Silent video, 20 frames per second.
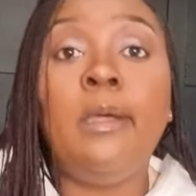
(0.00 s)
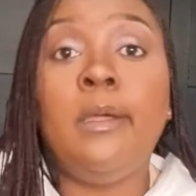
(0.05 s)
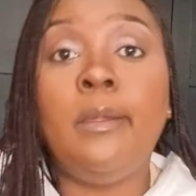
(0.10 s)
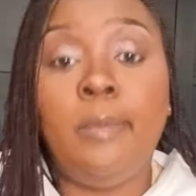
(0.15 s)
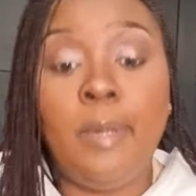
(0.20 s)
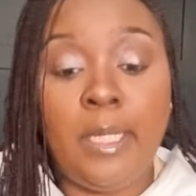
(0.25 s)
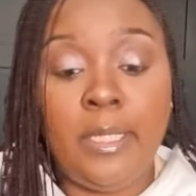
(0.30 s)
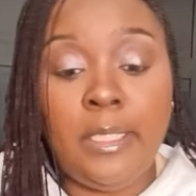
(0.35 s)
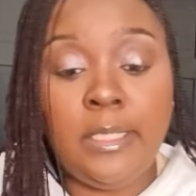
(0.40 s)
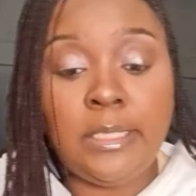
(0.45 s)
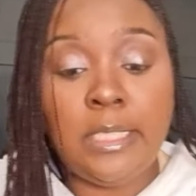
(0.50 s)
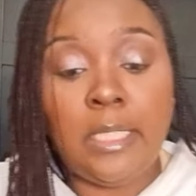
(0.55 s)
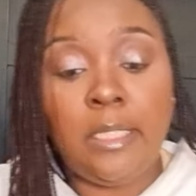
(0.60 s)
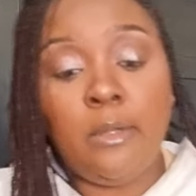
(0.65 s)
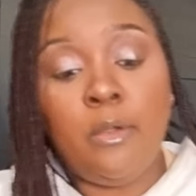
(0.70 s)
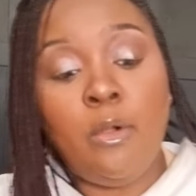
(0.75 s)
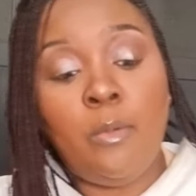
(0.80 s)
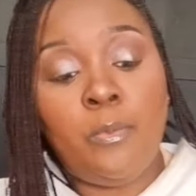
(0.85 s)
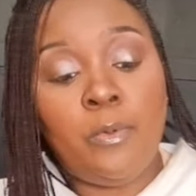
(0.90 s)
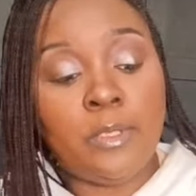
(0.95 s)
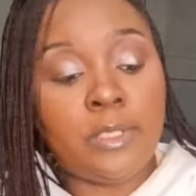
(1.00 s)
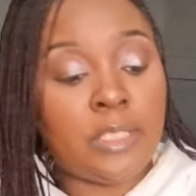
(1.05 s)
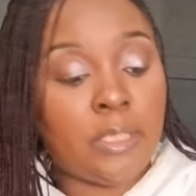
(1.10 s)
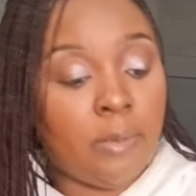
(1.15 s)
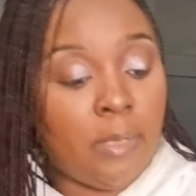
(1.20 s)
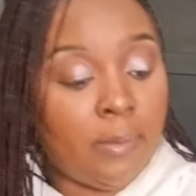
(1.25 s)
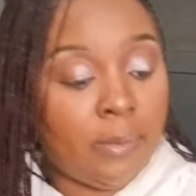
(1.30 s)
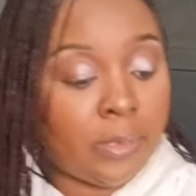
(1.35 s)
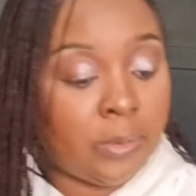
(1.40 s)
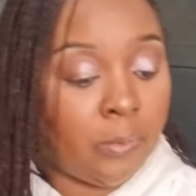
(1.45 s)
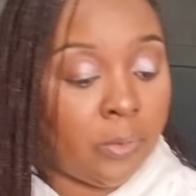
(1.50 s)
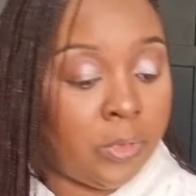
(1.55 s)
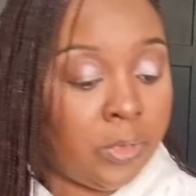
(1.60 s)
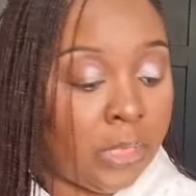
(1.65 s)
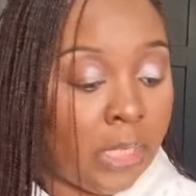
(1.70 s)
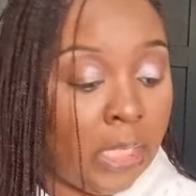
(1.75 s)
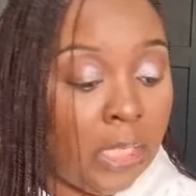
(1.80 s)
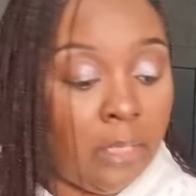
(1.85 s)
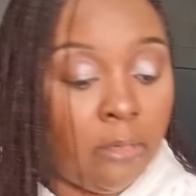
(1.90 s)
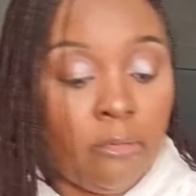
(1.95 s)
But these are the GoPro stickers.
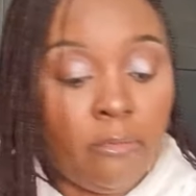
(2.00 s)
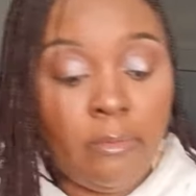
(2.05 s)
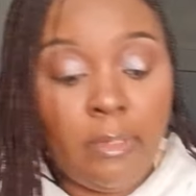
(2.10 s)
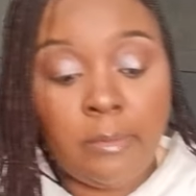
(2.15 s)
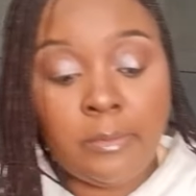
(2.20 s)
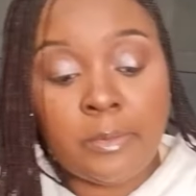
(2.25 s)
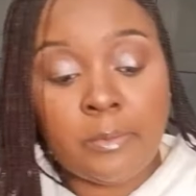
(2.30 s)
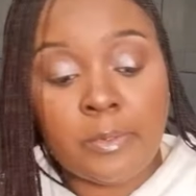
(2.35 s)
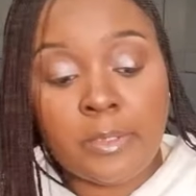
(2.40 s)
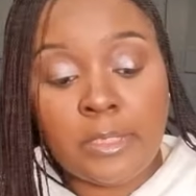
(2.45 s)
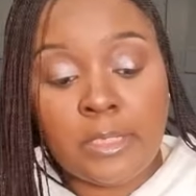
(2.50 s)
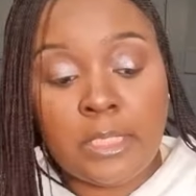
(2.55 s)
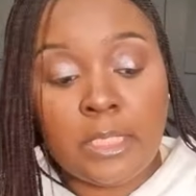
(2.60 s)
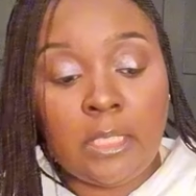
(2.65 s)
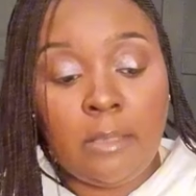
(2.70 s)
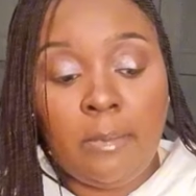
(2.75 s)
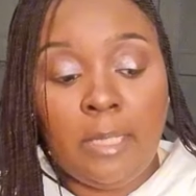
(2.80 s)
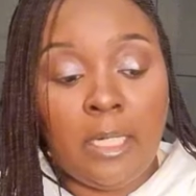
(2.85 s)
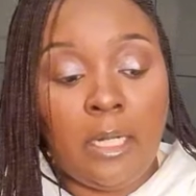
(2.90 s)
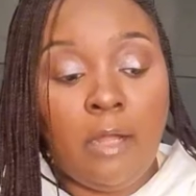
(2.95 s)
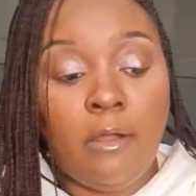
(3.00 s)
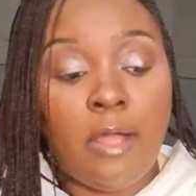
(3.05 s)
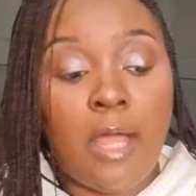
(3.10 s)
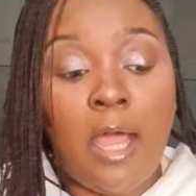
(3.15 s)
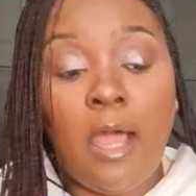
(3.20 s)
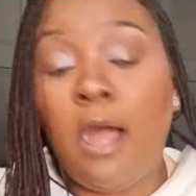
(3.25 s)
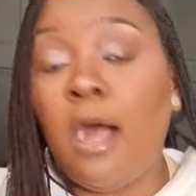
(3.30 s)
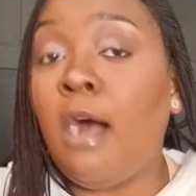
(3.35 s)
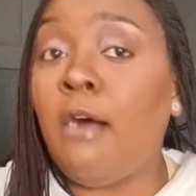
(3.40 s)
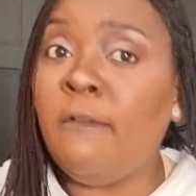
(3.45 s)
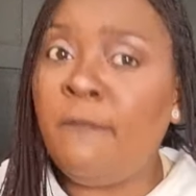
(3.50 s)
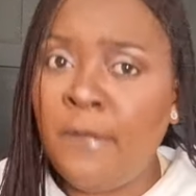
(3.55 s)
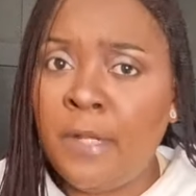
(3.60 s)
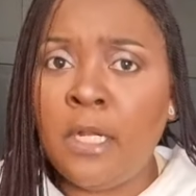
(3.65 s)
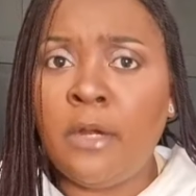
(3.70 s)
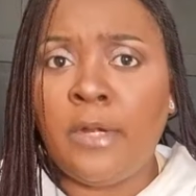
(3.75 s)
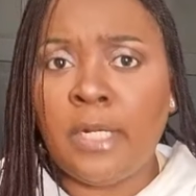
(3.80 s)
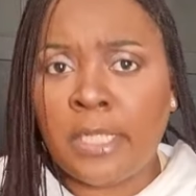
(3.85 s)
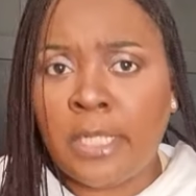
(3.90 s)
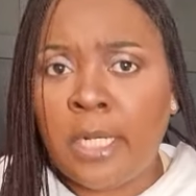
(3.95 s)
I don't know if I'm supposed to stick them, but I'll
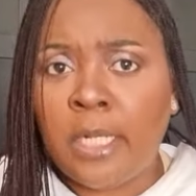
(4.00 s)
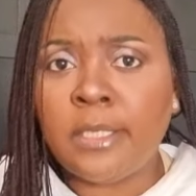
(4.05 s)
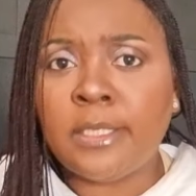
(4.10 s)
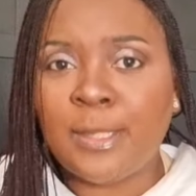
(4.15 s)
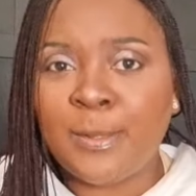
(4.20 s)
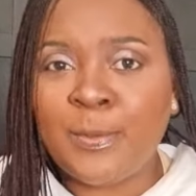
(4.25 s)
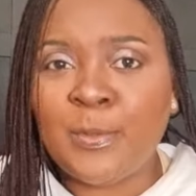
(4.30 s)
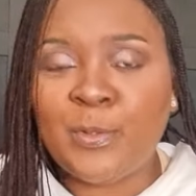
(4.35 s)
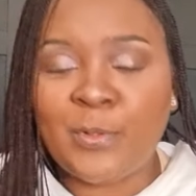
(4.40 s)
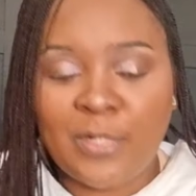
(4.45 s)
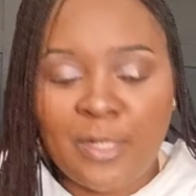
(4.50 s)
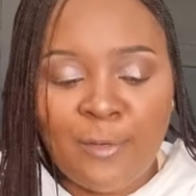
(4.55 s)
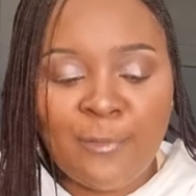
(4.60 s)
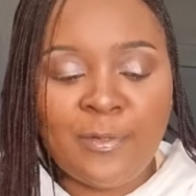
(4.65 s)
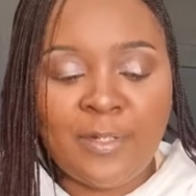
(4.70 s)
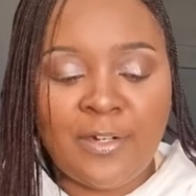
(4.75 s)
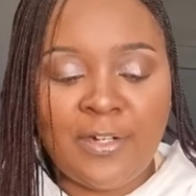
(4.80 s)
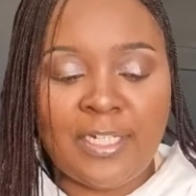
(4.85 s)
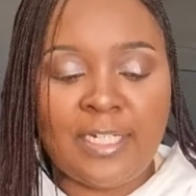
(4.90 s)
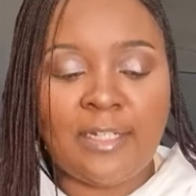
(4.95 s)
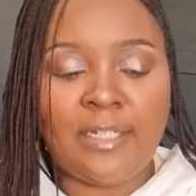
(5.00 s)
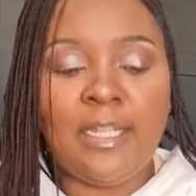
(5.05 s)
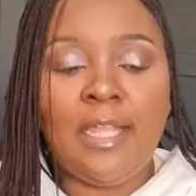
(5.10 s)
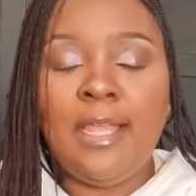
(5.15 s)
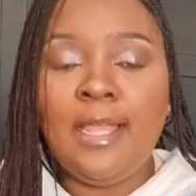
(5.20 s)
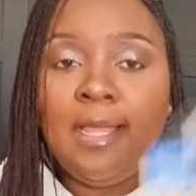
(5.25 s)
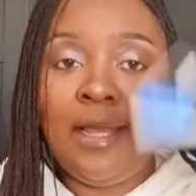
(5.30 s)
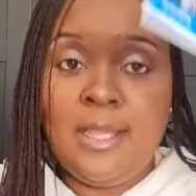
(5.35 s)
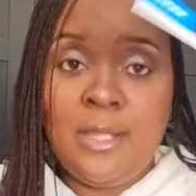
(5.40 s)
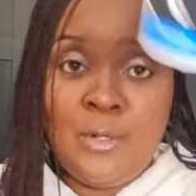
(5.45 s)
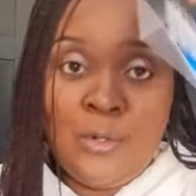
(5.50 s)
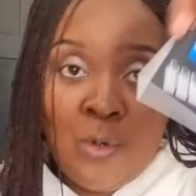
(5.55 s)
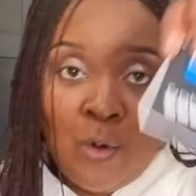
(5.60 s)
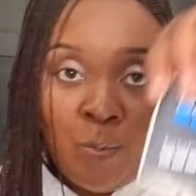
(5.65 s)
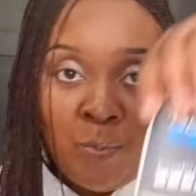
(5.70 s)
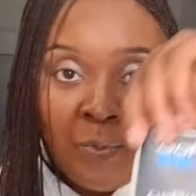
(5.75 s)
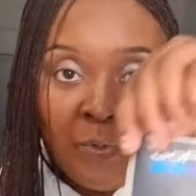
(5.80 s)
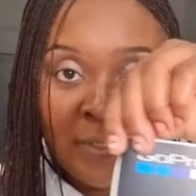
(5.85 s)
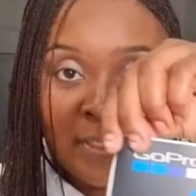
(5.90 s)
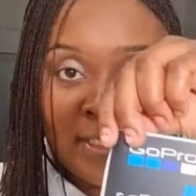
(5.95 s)
figure it out. I'm sure I'll figure it out.
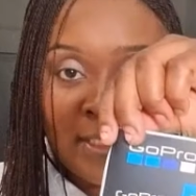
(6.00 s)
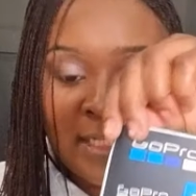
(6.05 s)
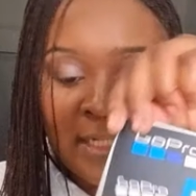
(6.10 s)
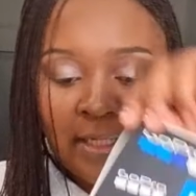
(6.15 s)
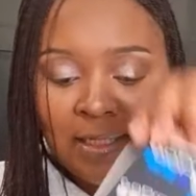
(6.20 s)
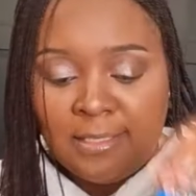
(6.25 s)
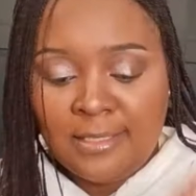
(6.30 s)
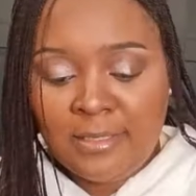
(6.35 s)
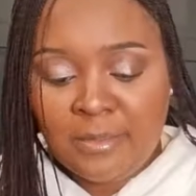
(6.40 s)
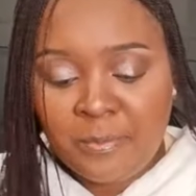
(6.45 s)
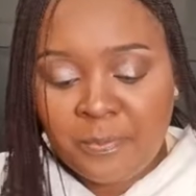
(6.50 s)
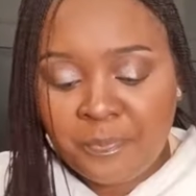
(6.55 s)
GoPro stickers.